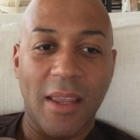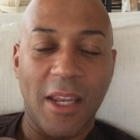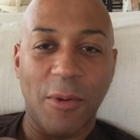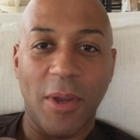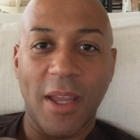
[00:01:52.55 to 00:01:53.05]

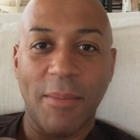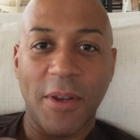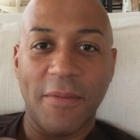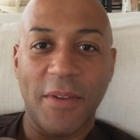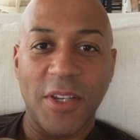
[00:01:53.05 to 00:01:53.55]
anyway, I'm
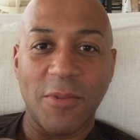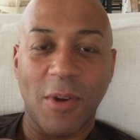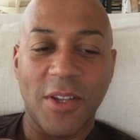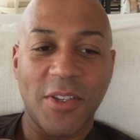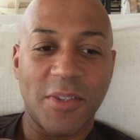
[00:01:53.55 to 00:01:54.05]
gonna finish
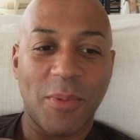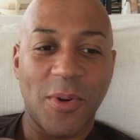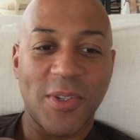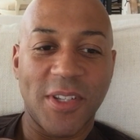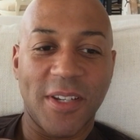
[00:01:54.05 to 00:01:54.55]
watching
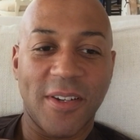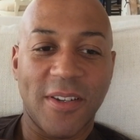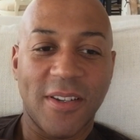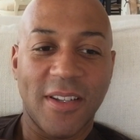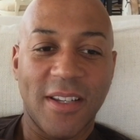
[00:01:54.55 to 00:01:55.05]
Sports Center
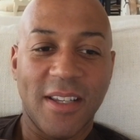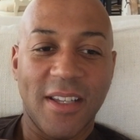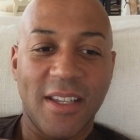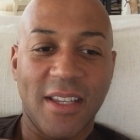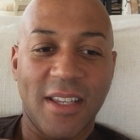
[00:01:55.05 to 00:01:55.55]

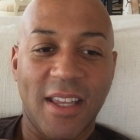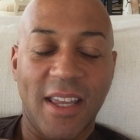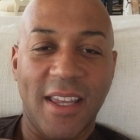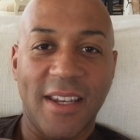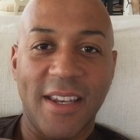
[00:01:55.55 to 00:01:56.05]

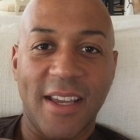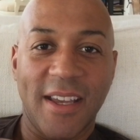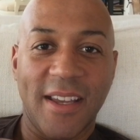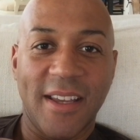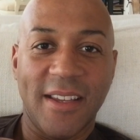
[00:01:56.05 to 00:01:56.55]
and
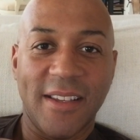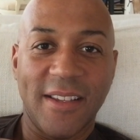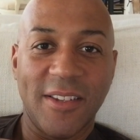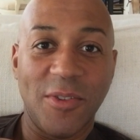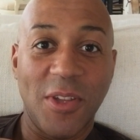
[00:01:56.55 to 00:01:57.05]
uh,
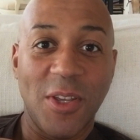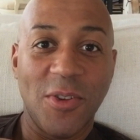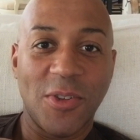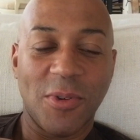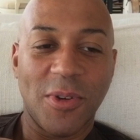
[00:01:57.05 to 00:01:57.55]
do the
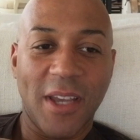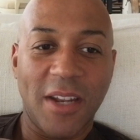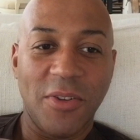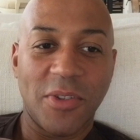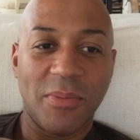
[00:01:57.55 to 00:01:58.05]
usual. Got
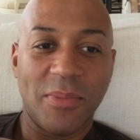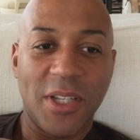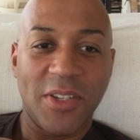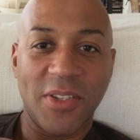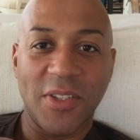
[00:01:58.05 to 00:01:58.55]
to do some
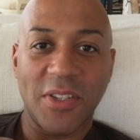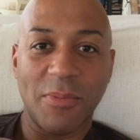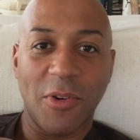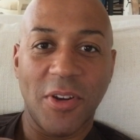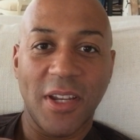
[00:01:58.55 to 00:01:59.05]
dishes this
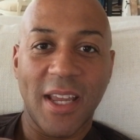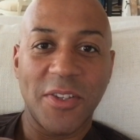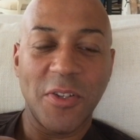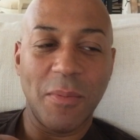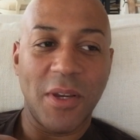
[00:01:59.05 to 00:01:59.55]
morning.
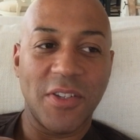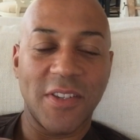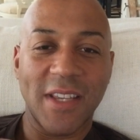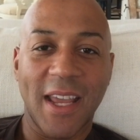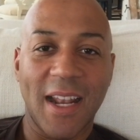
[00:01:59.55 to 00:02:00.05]
Not too much
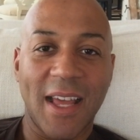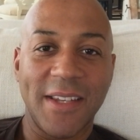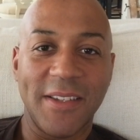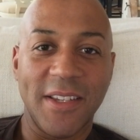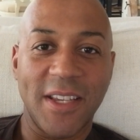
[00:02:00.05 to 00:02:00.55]
because I got a
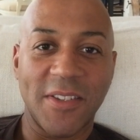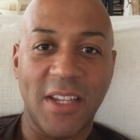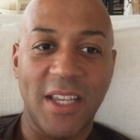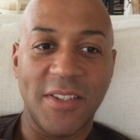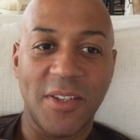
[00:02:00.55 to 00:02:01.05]
lot done
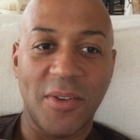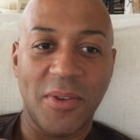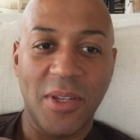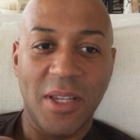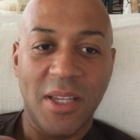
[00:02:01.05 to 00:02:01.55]
yesterday. So.
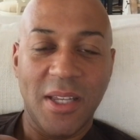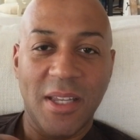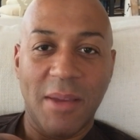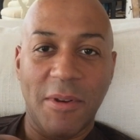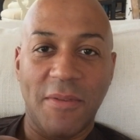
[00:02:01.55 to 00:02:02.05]

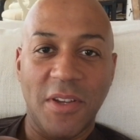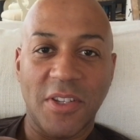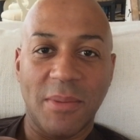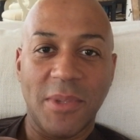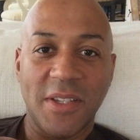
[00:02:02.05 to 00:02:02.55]
I'm gonna
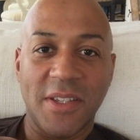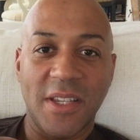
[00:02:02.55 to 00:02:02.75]
finish up these